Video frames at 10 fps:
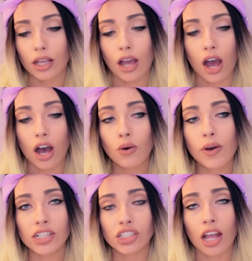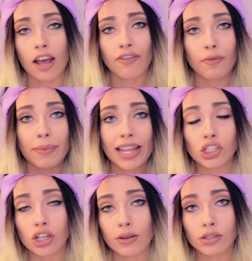Got all washed off,
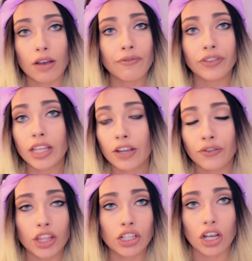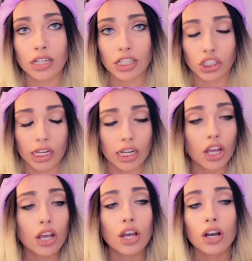made sure I was on fleek for this
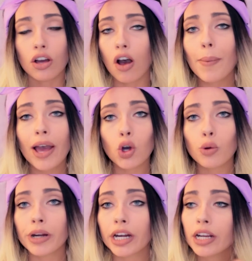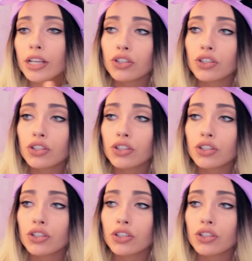audition. Call my Uber,